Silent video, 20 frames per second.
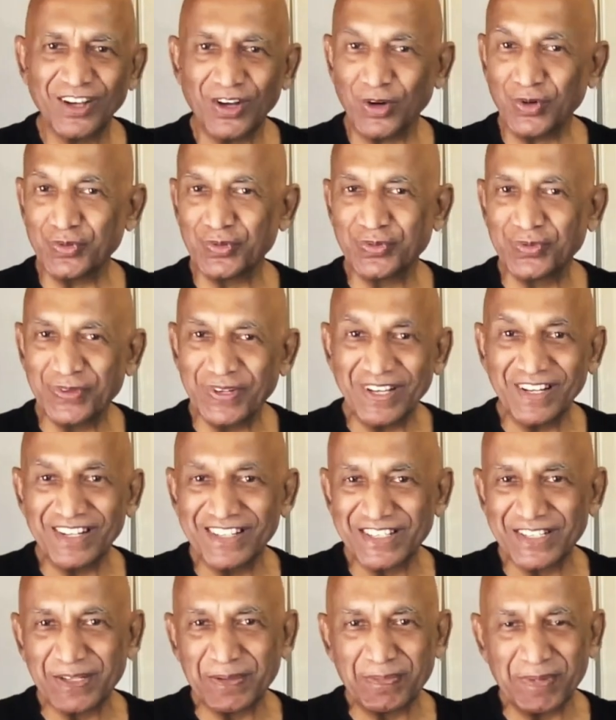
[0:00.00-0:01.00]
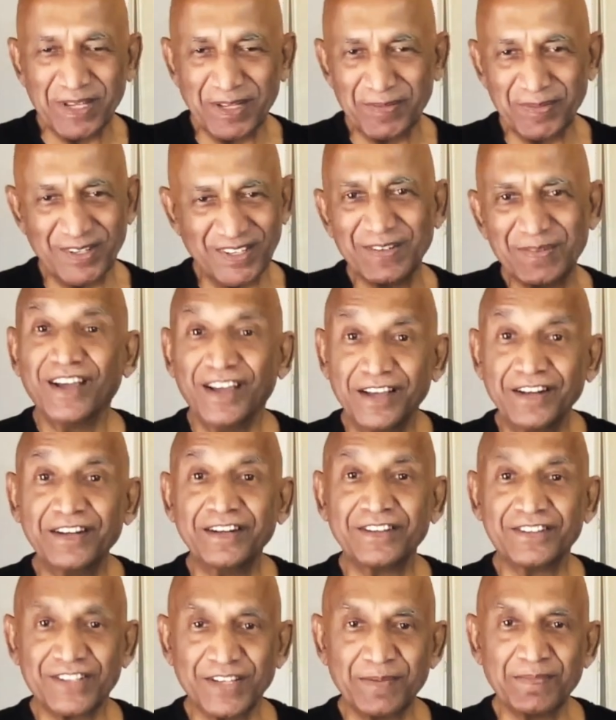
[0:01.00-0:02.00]
How fair is the baby?
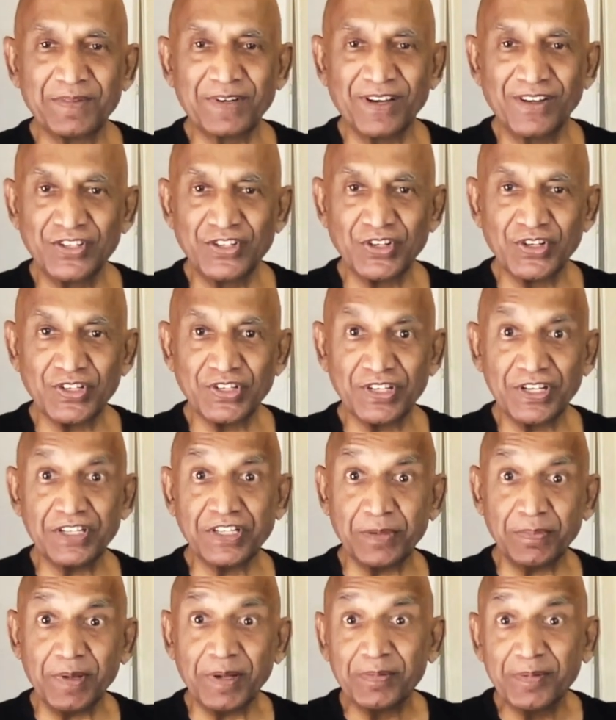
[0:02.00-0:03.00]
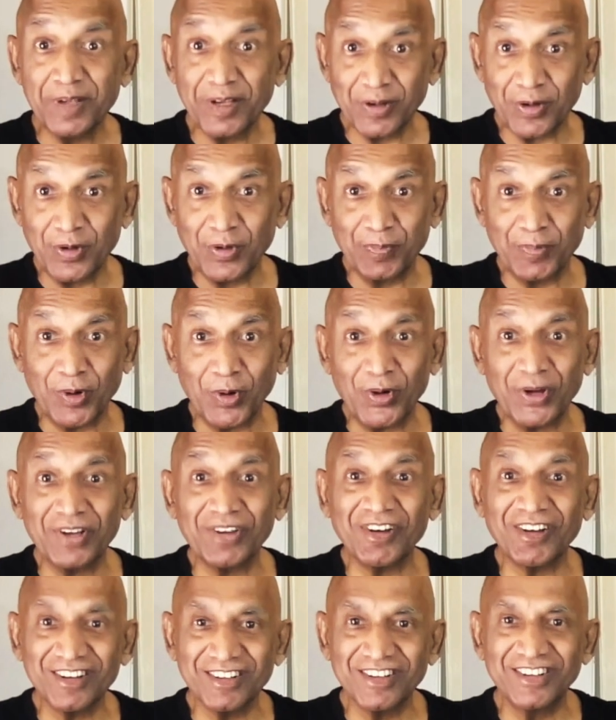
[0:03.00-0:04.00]
In some cultures, is the baby a good boy
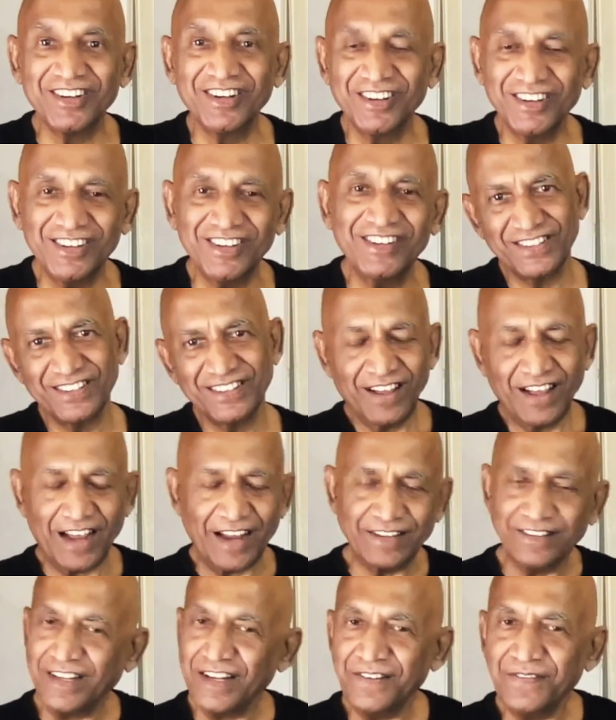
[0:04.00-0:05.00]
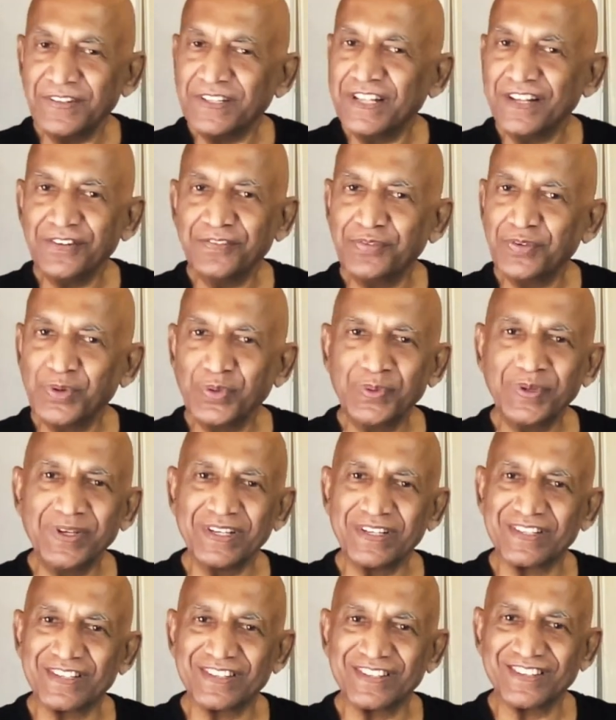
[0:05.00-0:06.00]
or a girl? And then within few
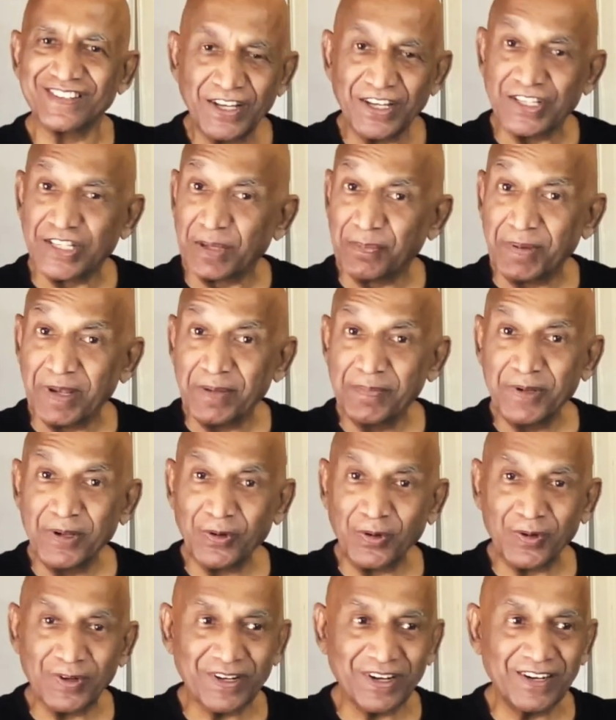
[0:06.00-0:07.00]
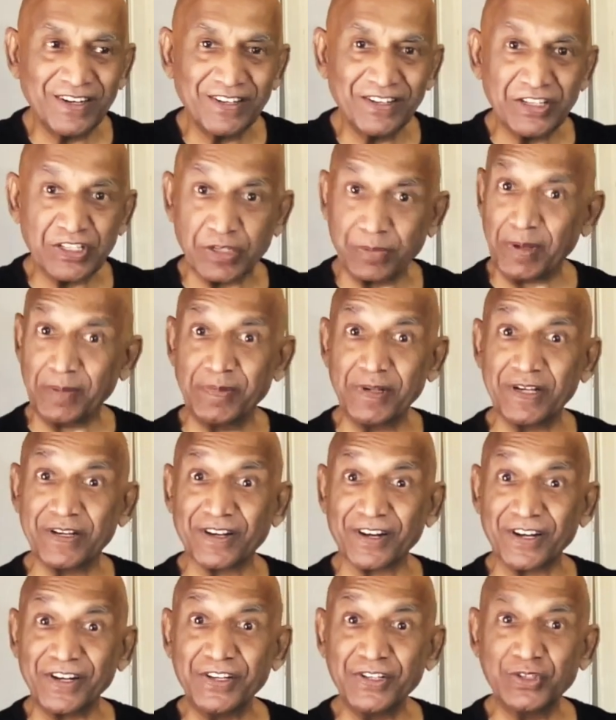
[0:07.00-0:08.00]
weeks, is the baby all right? Is the baby
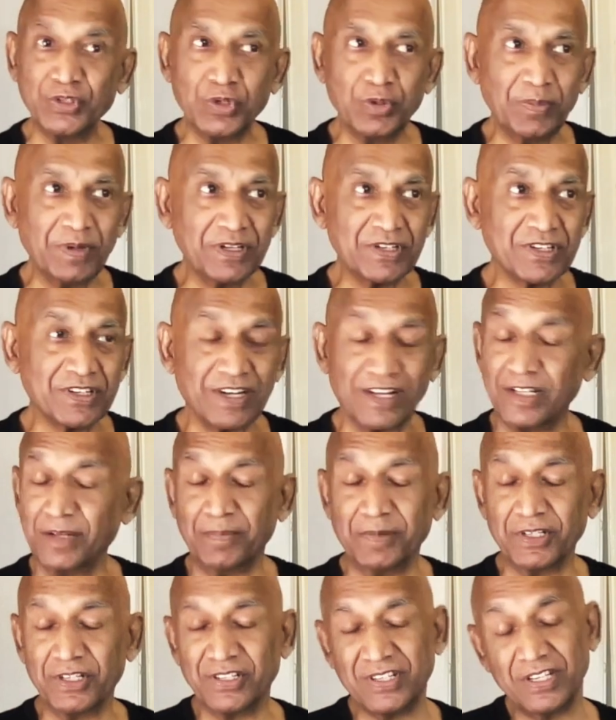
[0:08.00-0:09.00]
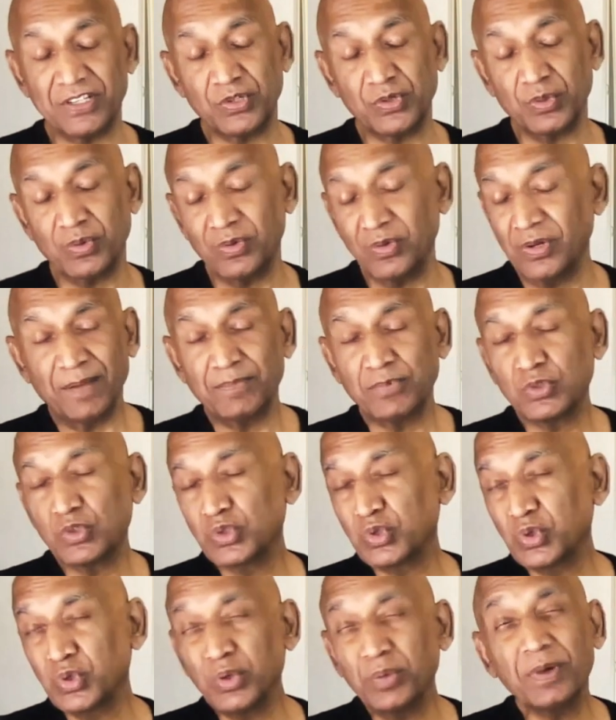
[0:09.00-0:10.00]
crying too much? And the mother says, I'm
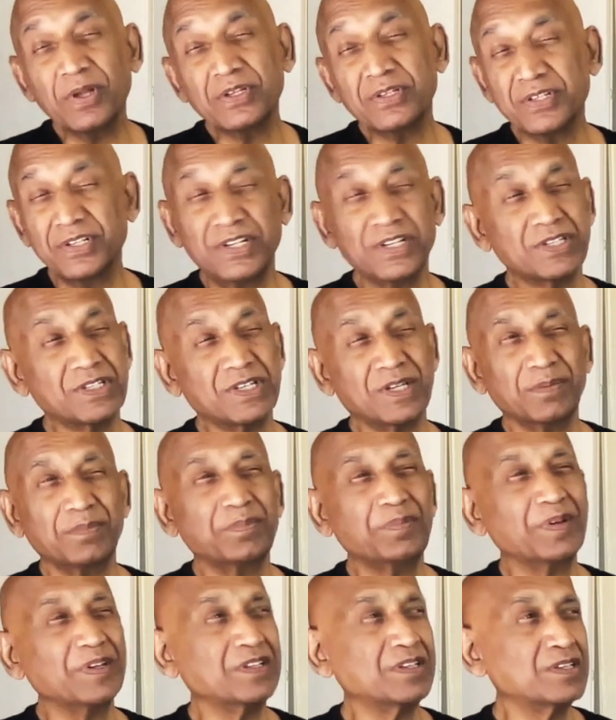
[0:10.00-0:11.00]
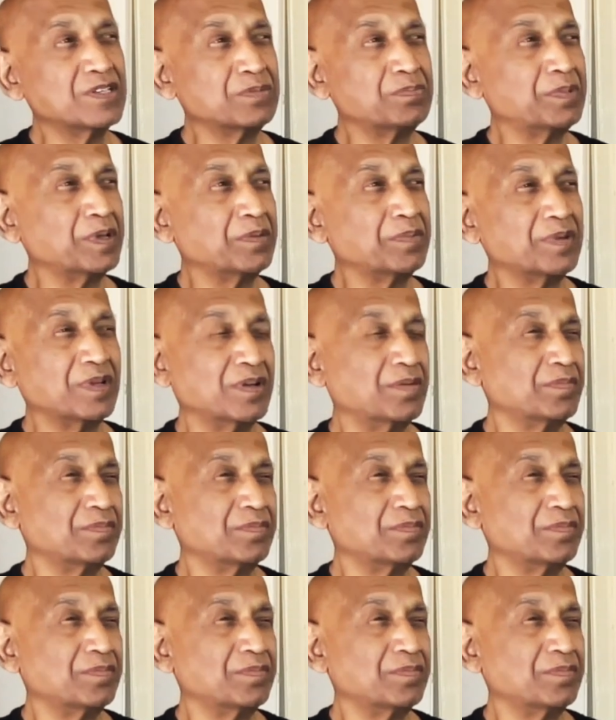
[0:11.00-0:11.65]
so much disturbed by this baby.